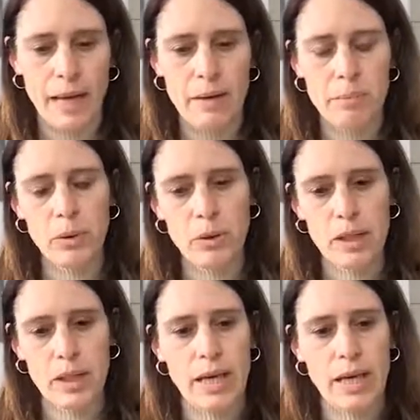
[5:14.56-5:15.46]
And
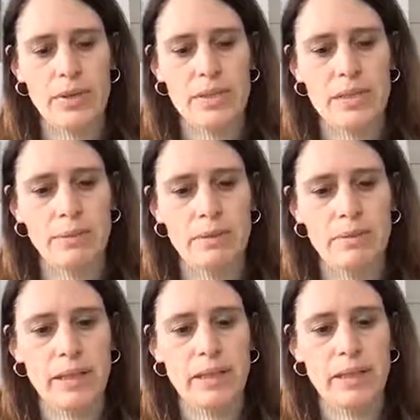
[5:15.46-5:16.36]
both were
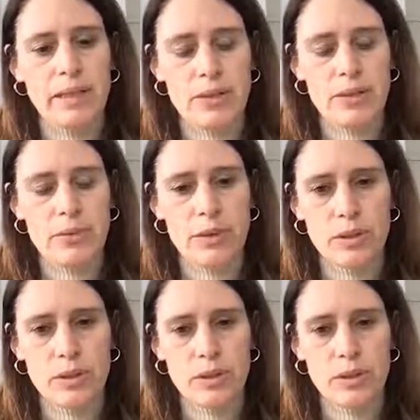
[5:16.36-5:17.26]
subdivided in a natural
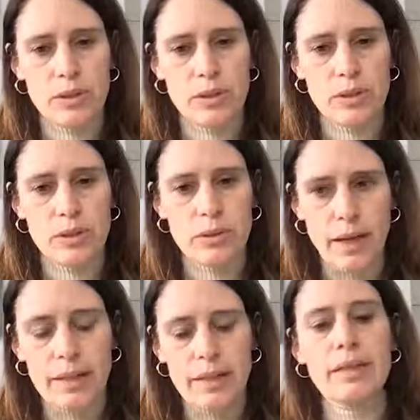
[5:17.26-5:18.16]
course group
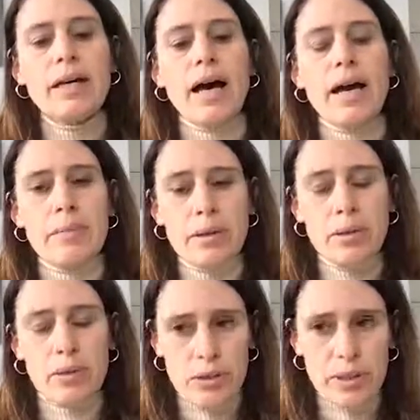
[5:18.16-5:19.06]
and in an
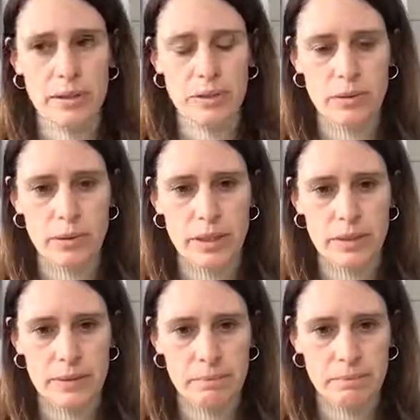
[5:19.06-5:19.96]
Idebenone treated
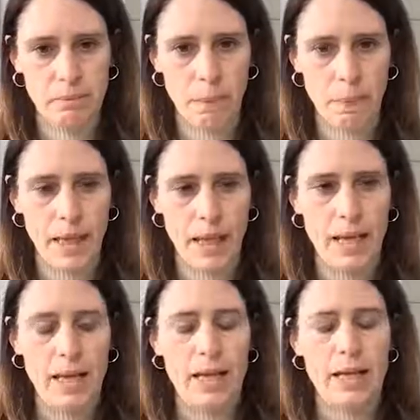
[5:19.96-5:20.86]
cohort.
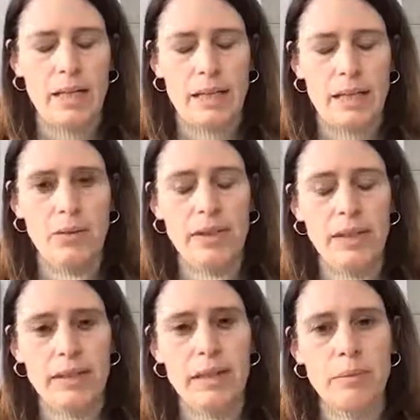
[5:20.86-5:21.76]

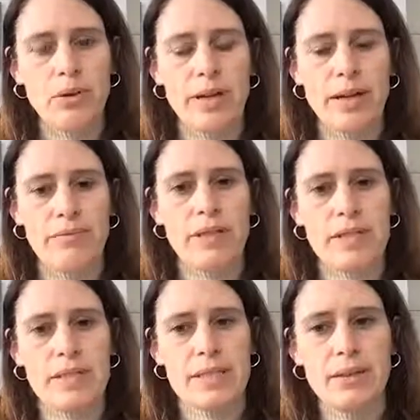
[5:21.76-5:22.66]
Looking at the
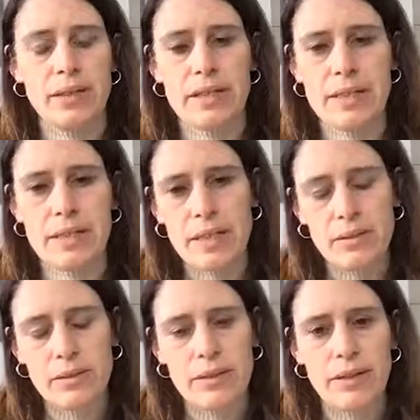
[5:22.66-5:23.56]
demographics, you can see
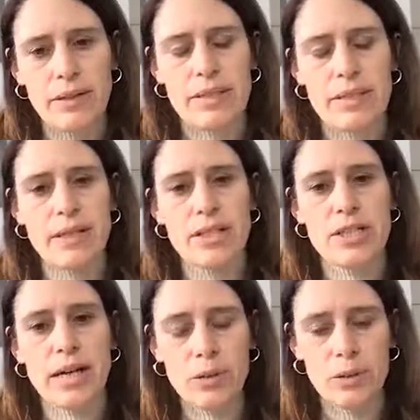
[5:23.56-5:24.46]
on the left-hand side the
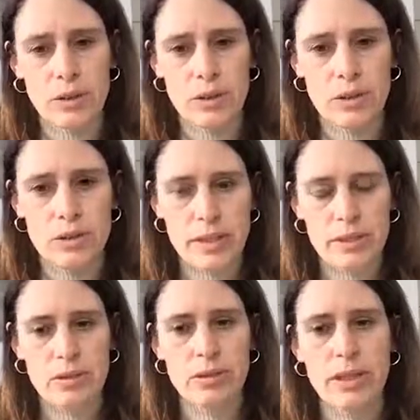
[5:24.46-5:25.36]
childhood
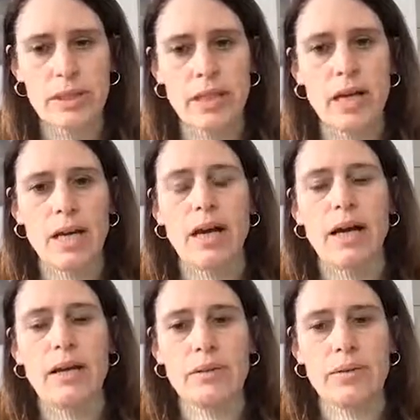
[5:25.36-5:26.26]
onset cohort
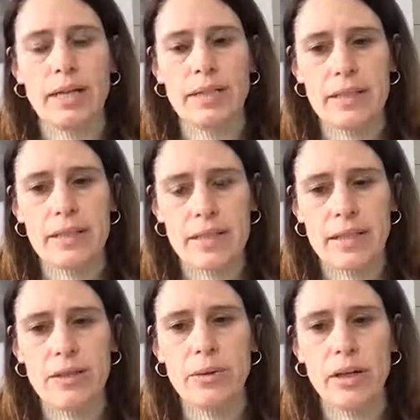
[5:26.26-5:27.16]
and on the right-hand
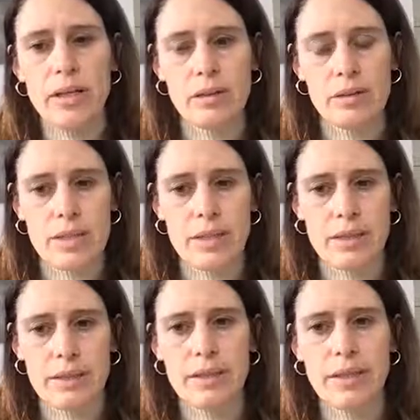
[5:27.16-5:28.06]
side the early
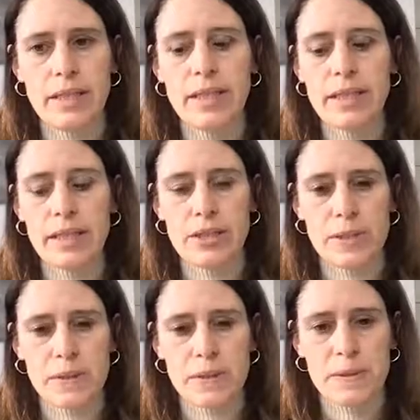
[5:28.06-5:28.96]
onset, the teenagers.